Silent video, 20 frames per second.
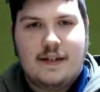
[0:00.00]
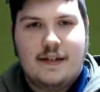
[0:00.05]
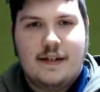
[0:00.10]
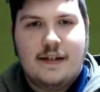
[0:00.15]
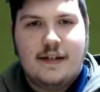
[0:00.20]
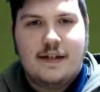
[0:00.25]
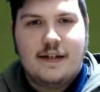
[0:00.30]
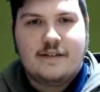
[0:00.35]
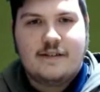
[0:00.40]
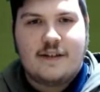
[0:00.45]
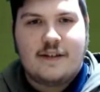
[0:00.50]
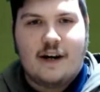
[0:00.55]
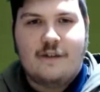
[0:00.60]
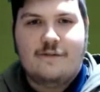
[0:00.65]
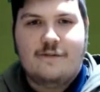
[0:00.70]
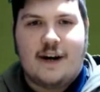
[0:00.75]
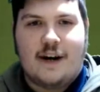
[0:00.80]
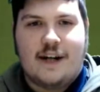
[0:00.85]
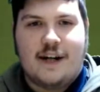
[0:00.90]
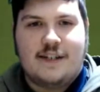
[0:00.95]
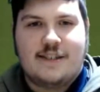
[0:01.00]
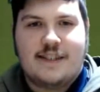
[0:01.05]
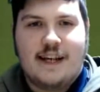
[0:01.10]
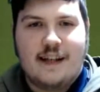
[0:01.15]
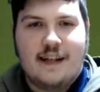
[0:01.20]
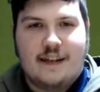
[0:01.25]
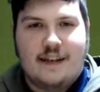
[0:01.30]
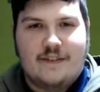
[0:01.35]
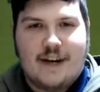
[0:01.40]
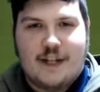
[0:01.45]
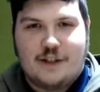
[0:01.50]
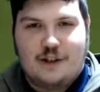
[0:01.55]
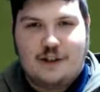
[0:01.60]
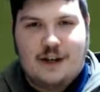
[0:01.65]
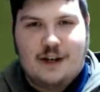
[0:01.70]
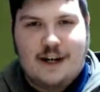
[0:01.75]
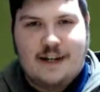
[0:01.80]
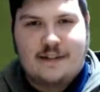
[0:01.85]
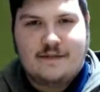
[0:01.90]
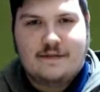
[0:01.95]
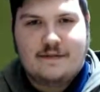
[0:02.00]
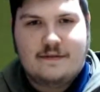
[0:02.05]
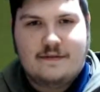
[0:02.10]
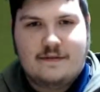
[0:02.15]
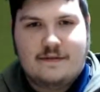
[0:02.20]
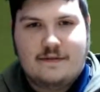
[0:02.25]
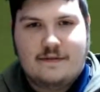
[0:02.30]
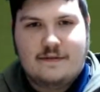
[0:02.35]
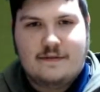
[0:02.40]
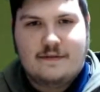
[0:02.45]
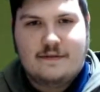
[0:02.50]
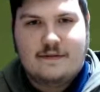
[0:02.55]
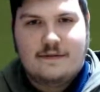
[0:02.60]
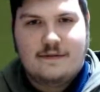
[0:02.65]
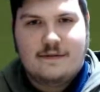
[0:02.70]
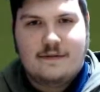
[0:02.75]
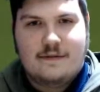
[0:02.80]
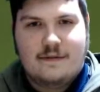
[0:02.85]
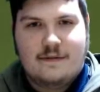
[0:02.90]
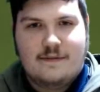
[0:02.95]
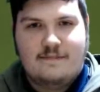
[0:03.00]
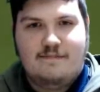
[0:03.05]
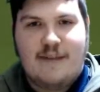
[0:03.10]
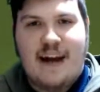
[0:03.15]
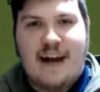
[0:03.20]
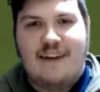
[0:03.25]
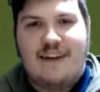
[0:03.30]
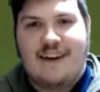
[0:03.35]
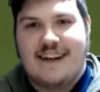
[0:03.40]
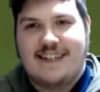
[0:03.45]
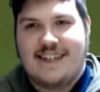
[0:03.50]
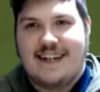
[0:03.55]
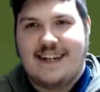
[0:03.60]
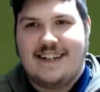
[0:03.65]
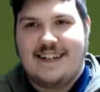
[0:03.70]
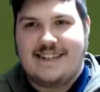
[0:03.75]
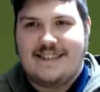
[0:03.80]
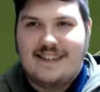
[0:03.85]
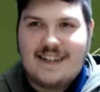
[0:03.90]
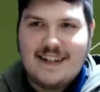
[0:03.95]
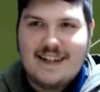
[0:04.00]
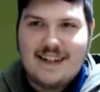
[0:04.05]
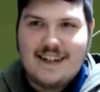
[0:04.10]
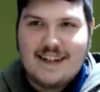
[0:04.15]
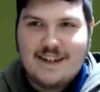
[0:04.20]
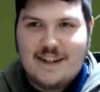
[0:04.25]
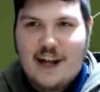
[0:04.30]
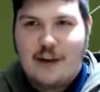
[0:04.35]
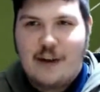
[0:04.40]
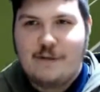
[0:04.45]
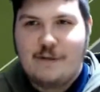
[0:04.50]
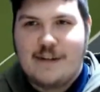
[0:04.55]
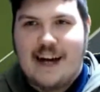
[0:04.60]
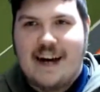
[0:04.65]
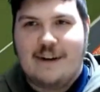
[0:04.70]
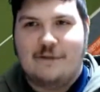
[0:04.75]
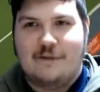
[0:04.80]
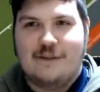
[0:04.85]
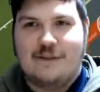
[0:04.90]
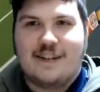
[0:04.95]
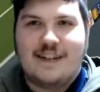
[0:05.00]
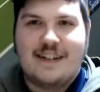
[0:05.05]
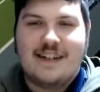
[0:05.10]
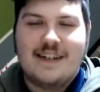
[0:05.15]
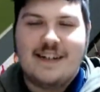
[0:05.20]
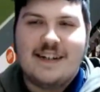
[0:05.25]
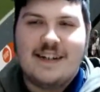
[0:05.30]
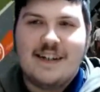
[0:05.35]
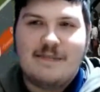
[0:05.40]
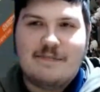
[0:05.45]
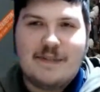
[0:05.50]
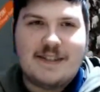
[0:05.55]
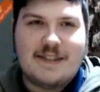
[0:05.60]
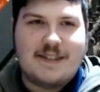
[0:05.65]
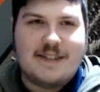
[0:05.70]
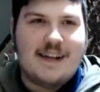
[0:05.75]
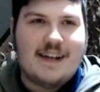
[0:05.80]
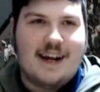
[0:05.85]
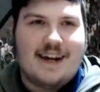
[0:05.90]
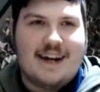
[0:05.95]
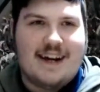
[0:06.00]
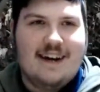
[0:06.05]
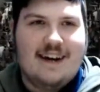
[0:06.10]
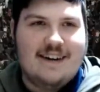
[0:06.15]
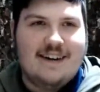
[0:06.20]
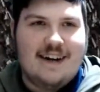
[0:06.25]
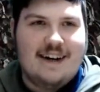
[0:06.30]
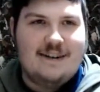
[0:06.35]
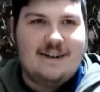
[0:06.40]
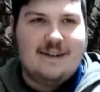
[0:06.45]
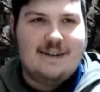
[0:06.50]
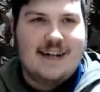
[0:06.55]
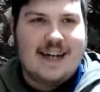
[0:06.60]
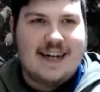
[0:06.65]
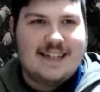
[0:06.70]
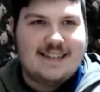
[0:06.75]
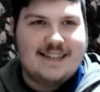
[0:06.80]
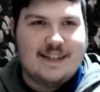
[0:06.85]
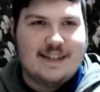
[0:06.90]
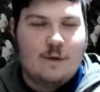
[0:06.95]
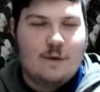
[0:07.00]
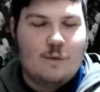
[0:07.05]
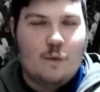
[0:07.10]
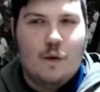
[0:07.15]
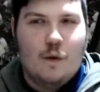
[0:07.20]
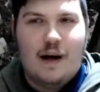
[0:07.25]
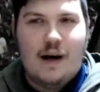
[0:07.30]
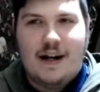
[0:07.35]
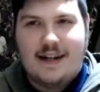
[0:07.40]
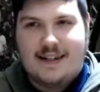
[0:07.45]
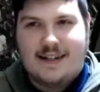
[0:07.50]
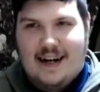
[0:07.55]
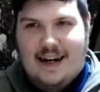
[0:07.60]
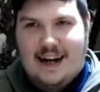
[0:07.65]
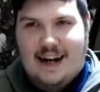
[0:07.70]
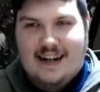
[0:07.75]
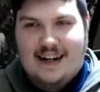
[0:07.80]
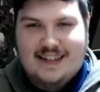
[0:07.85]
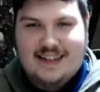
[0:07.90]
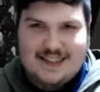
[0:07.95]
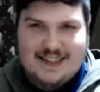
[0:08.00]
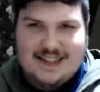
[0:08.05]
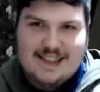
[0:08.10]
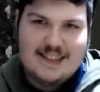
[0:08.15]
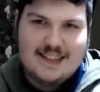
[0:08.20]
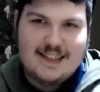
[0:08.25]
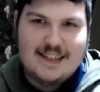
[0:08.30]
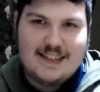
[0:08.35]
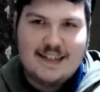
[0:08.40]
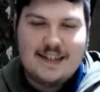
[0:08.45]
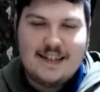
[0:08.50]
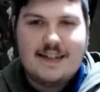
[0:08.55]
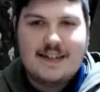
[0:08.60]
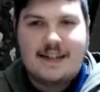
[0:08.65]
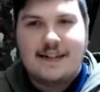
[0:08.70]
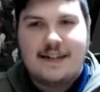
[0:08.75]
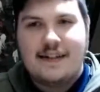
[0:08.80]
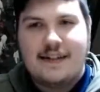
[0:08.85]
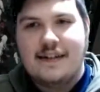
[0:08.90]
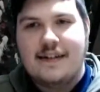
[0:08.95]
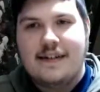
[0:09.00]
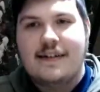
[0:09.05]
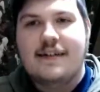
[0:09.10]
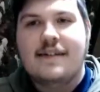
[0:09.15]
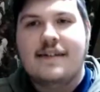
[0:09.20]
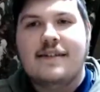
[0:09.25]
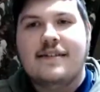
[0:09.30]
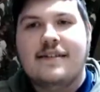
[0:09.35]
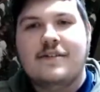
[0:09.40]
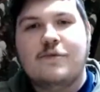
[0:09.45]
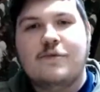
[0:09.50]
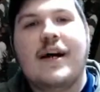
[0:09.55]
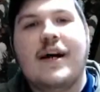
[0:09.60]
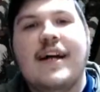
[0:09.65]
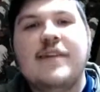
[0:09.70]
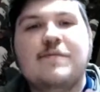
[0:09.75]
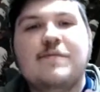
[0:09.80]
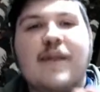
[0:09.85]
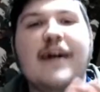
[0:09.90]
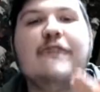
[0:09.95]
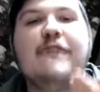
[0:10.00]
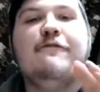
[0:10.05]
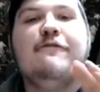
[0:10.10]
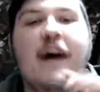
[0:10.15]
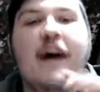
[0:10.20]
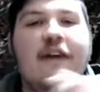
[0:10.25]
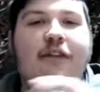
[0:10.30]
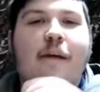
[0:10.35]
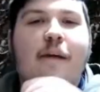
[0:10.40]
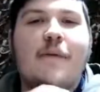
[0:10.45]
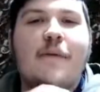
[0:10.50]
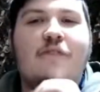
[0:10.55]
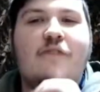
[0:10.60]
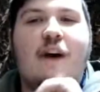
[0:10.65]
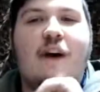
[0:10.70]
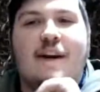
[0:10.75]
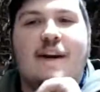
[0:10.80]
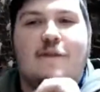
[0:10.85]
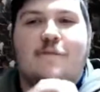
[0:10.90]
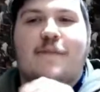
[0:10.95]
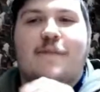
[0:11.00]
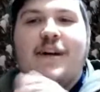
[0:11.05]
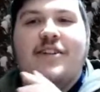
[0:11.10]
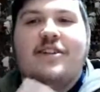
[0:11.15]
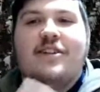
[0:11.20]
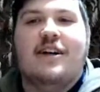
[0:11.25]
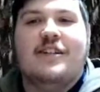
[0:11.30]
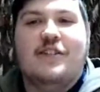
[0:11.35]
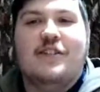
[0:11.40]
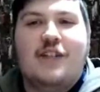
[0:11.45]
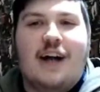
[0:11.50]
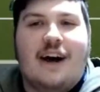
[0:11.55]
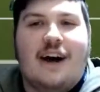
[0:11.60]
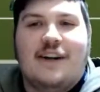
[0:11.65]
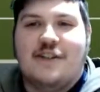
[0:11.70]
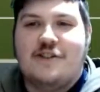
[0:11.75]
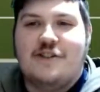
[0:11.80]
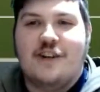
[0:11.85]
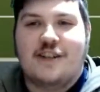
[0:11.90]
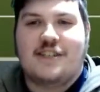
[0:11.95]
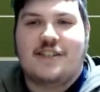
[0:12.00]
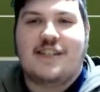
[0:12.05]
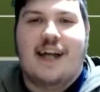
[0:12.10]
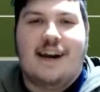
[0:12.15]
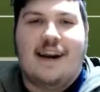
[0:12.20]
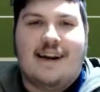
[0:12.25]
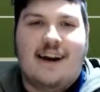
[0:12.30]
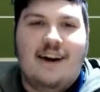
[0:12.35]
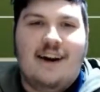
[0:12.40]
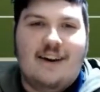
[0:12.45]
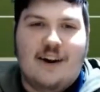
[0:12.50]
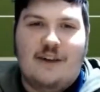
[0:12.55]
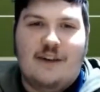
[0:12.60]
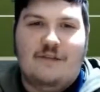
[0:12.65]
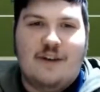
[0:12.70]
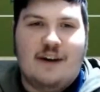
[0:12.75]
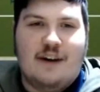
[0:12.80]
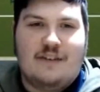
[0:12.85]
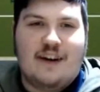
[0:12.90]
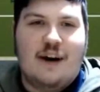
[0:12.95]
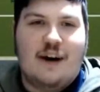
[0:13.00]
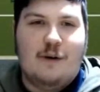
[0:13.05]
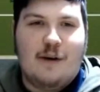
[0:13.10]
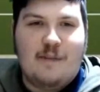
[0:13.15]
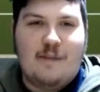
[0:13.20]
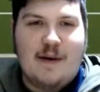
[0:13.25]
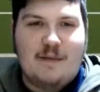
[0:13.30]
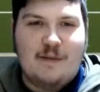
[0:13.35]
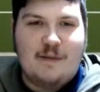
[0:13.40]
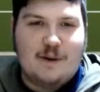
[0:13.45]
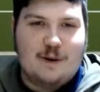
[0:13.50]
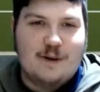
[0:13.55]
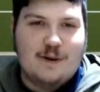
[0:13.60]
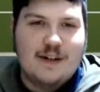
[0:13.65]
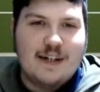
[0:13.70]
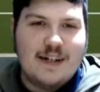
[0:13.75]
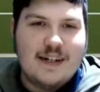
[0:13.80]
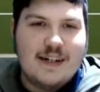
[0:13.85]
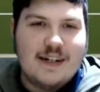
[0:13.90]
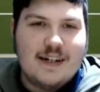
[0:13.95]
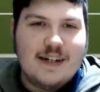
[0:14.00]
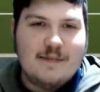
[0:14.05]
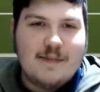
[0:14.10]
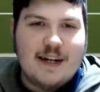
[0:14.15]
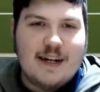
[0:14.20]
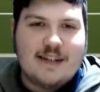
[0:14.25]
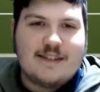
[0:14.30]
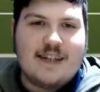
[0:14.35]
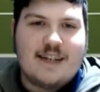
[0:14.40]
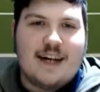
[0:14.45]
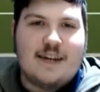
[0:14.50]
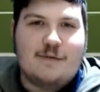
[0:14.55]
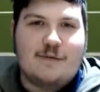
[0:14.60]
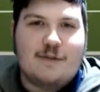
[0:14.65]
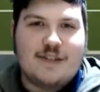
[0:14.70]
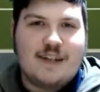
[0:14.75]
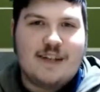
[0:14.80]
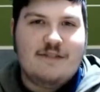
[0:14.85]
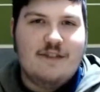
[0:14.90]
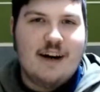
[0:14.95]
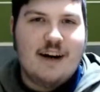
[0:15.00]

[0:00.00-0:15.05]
hopefully seal the victory, buries it, no doubt. Mr. Delgado is uh, world class. That's why he's playing further up than Reinhold because I, I trust Delgado in front of goal a bit more. Being said, wasn't it Reinhold